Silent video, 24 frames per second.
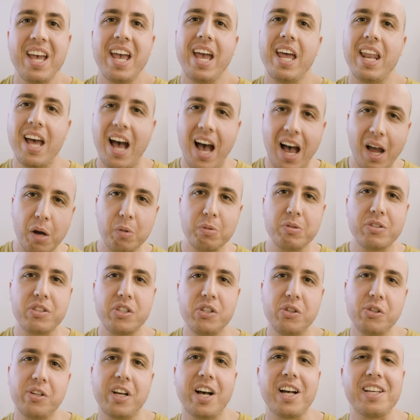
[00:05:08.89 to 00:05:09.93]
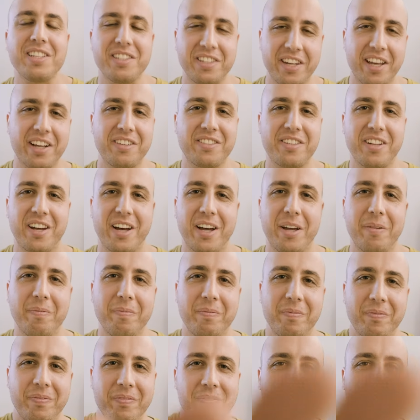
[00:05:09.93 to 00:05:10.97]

and I will see you guys next time.